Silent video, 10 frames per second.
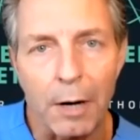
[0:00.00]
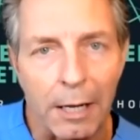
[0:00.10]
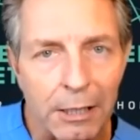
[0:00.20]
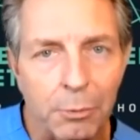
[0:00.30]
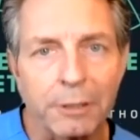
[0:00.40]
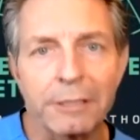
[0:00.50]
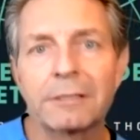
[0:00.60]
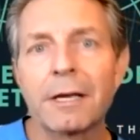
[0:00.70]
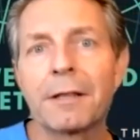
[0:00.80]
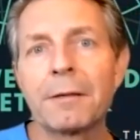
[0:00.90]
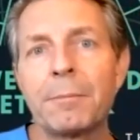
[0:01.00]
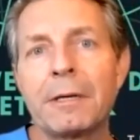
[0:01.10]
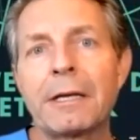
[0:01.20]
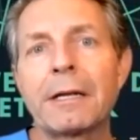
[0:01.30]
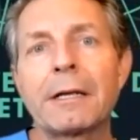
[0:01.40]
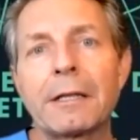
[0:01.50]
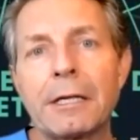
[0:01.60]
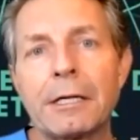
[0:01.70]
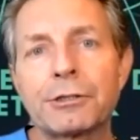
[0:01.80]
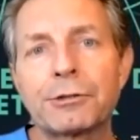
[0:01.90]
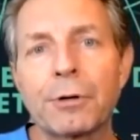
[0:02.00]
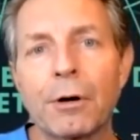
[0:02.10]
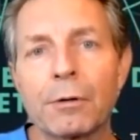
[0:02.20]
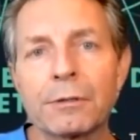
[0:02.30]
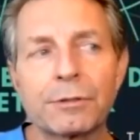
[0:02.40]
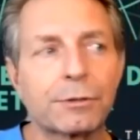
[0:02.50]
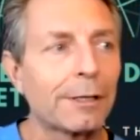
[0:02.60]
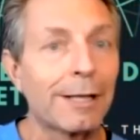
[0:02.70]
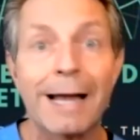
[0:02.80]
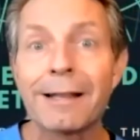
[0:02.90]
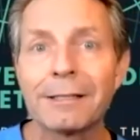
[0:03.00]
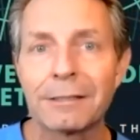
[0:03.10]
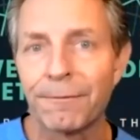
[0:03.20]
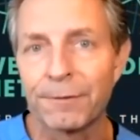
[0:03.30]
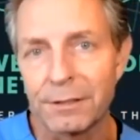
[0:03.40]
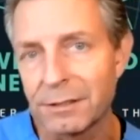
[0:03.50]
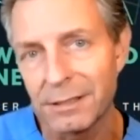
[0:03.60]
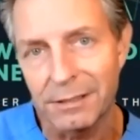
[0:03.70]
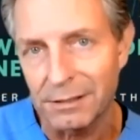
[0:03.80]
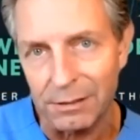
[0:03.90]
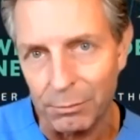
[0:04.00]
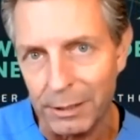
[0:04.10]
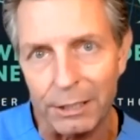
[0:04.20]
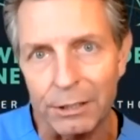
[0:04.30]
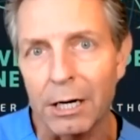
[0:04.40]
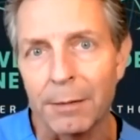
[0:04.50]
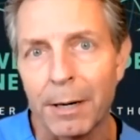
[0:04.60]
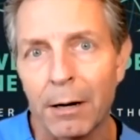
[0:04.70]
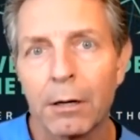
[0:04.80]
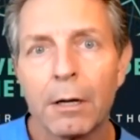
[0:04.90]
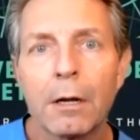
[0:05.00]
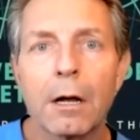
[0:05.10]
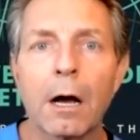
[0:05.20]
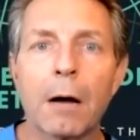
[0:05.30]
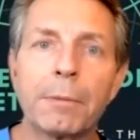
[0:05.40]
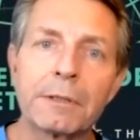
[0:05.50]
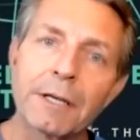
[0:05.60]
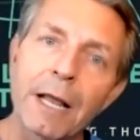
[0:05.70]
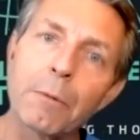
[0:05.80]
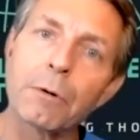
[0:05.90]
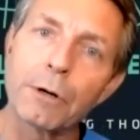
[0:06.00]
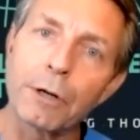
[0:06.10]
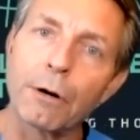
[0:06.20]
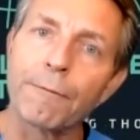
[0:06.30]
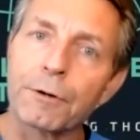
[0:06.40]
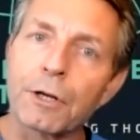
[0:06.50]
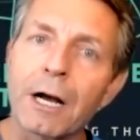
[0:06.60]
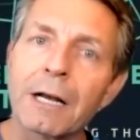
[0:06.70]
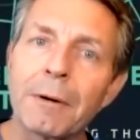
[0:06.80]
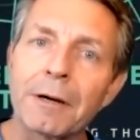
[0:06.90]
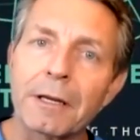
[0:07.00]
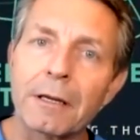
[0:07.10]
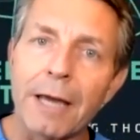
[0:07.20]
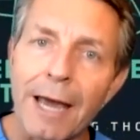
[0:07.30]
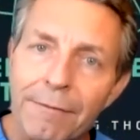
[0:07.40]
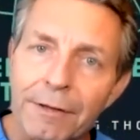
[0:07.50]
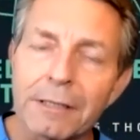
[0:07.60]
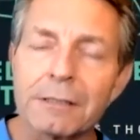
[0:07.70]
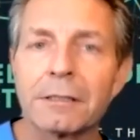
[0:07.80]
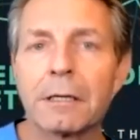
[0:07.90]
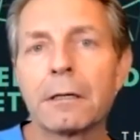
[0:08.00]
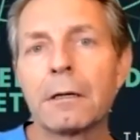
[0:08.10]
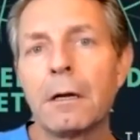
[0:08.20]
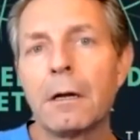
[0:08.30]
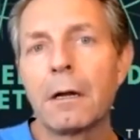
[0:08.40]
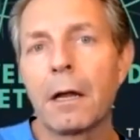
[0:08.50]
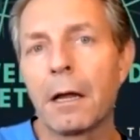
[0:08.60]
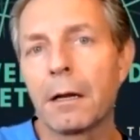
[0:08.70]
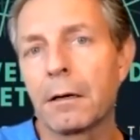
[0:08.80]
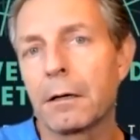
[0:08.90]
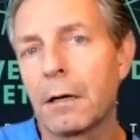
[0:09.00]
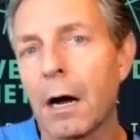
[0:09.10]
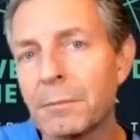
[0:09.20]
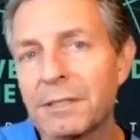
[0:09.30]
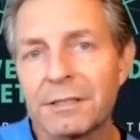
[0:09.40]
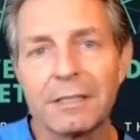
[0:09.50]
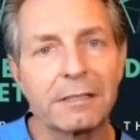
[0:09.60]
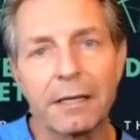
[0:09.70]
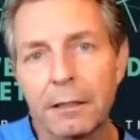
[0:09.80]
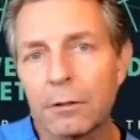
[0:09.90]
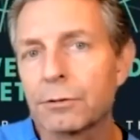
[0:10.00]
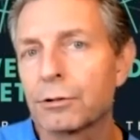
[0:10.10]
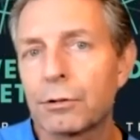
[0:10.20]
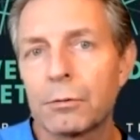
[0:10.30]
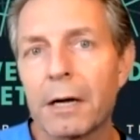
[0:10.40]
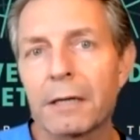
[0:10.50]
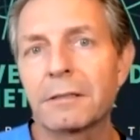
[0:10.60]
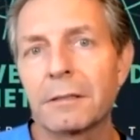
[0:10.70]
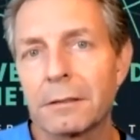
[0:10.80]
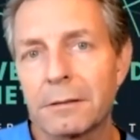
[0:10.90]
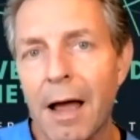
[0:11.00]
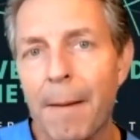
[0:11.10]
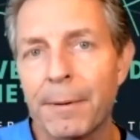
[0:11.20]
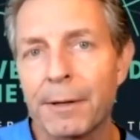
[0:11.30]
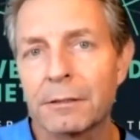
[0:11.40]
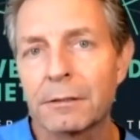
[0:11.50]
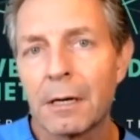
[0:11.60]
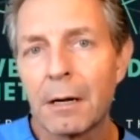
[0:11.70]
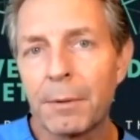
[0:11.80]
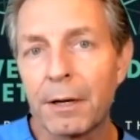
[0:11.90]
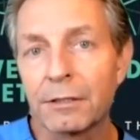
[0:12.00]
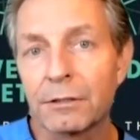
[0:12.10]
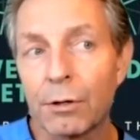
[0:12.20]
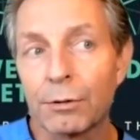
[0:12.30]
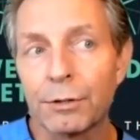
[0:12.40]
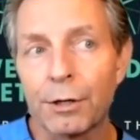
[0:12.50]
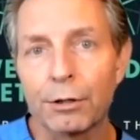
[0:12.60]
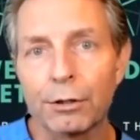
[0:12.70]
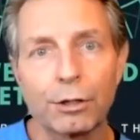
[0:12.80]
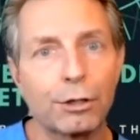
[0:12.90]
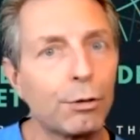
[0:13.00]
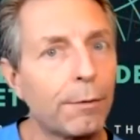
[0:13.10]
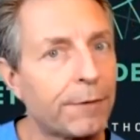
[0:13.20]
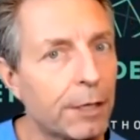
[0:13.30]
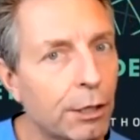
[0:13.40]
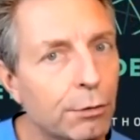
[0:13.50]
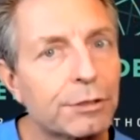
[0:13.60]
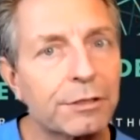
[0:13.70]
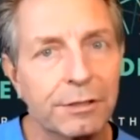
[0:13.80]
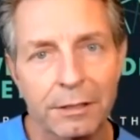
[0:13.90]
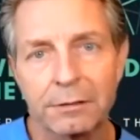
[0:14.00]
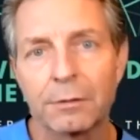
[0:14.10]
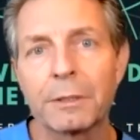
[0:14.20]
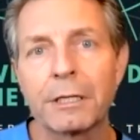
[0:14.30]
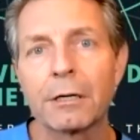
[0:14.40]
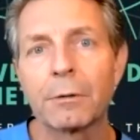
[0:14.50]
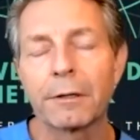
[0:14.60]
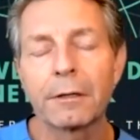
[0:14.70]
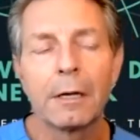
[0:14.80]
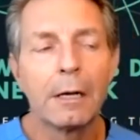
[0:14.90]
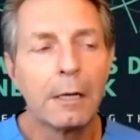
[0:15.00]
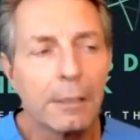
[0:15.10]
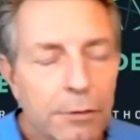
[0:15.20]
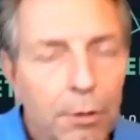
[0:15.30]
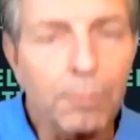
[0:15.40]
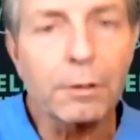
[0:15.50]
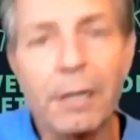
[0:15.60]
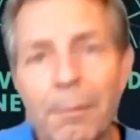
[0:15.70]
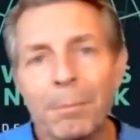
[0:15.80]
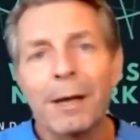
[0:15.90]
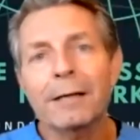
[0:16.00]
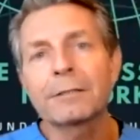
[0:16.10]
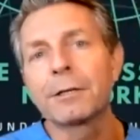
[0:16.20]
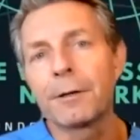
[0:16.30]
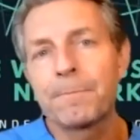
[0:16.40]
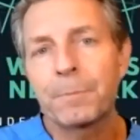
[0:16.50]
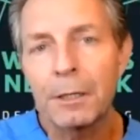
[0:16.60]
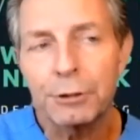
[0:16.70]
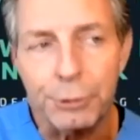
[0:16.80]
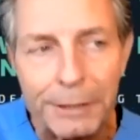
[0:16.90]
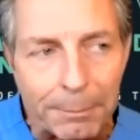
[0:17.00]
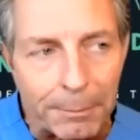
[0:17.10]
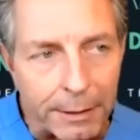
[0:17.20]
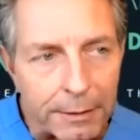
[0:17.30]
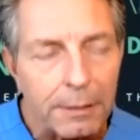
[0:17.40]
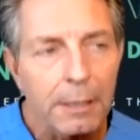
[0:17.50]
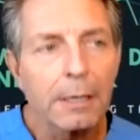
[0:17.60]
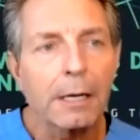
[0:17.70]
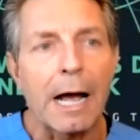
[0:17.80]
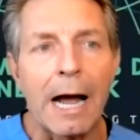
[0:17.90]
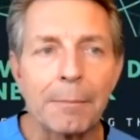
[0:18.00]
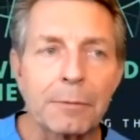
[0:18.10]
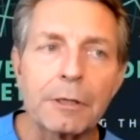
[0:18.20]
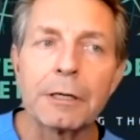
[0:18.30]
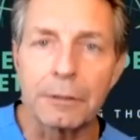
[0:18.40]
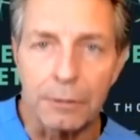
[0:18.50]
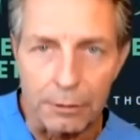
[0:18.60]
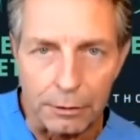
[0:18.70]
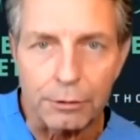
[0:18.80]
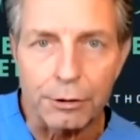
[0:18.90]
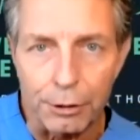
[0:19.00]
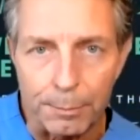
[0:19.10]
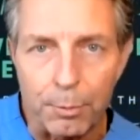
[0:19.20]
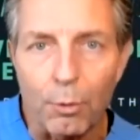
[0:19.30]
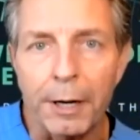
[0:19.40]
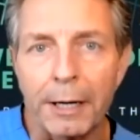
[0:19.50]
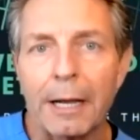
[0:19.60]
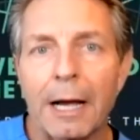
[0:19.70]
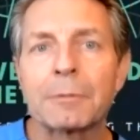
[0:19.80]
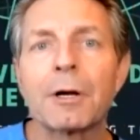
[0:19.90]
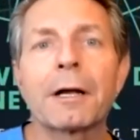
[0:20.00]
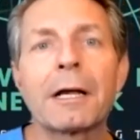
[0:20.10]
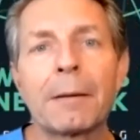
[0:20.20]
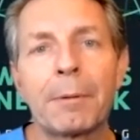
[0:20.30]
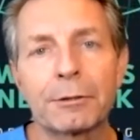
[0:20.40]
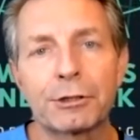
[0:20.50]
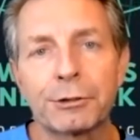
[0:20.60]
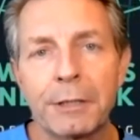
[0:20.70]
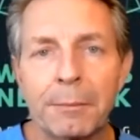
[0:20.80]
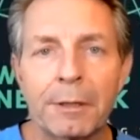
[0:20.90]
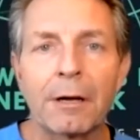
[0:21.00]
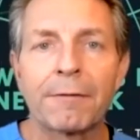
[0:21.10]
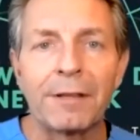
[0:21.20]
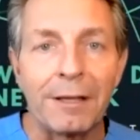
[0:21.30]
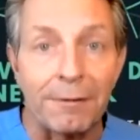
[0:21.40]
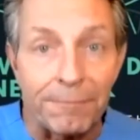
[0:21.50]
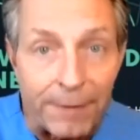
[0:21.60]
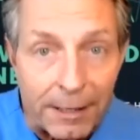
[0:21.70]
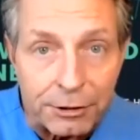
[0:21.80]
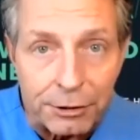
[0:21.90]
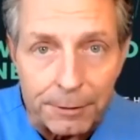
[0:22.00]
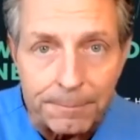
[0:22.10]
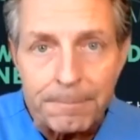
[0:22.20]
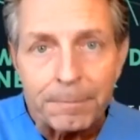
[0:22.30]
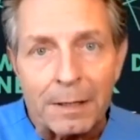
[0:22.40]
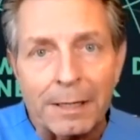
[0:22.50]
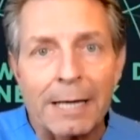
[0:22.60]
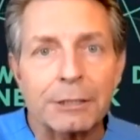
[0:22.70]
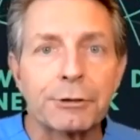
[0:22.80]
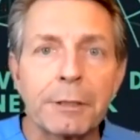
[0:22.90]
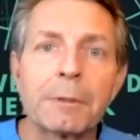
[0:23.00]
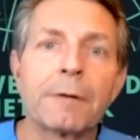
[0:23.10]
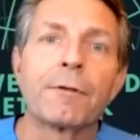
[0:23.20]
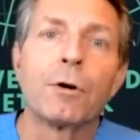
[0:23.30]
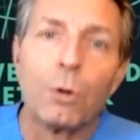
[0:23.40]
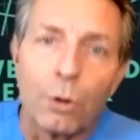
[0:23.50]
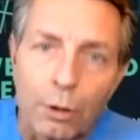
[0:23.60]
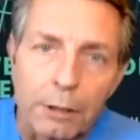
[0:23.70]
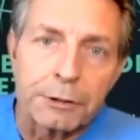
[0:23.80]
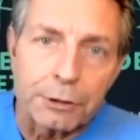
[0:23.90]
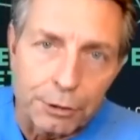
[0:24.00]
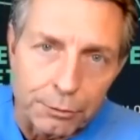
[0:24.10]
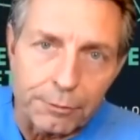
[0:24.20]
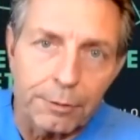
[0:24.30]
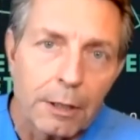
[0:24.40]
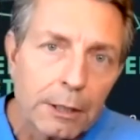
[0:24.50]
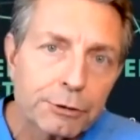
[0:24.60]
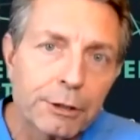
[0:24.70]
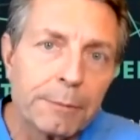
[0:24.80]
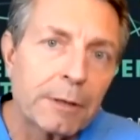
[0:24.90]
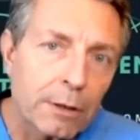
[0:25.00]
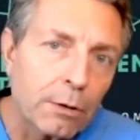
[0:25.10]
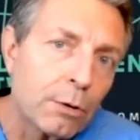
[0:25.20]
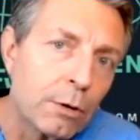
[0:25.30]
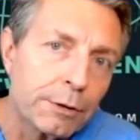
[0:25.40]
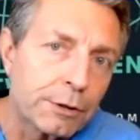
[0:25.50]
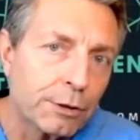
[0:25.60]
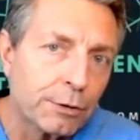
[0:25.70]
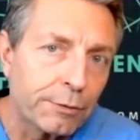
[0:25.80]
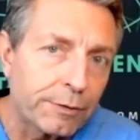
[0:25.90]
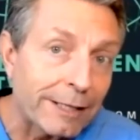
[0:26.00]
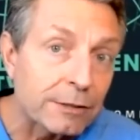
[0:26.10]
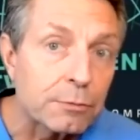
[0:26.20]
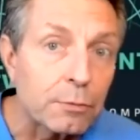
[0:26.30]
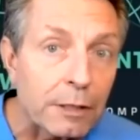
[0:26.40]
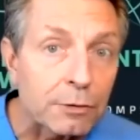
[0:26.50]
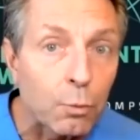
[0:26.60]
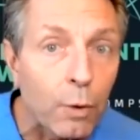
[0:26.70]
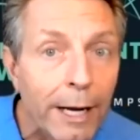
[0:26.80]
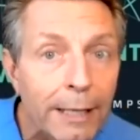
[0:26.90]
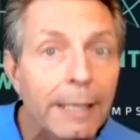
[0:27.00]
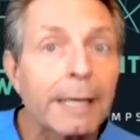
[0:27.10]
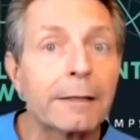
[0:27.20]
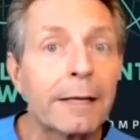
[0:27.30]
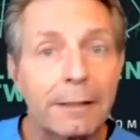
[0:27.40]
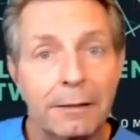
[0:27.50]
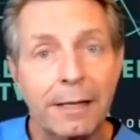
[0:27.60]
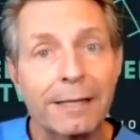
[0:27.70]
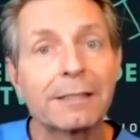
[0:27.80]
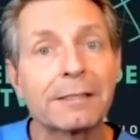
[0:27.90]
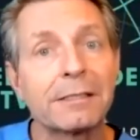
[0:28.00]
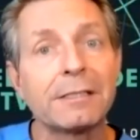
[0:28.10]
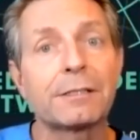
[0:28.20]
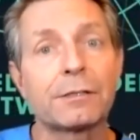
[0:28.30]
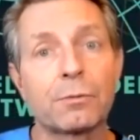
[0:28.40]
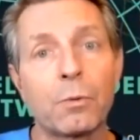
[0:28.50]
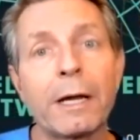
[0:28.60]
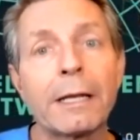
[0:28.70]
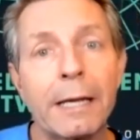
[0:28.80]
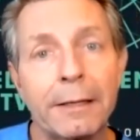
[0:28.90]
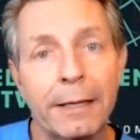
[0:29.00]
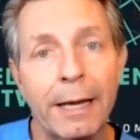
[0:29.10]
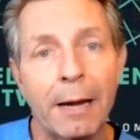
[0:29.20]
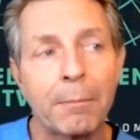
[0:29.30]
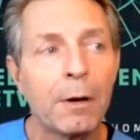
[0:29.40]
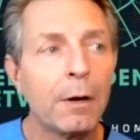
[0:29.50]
eloquently said in the beginning of the intro is there's a lot of these different diseases that we could talk about. But today if we're talking about cavities and gum disease, I think those are two excellent topics because those are the two of the hugest things that we deal with. So getting back to treatment, to your point, I'm talking about treatment of the infection, not treatment of the hole in the tooth. Treatment of the hole in the tooth, that's way late. That disease is way late in the game.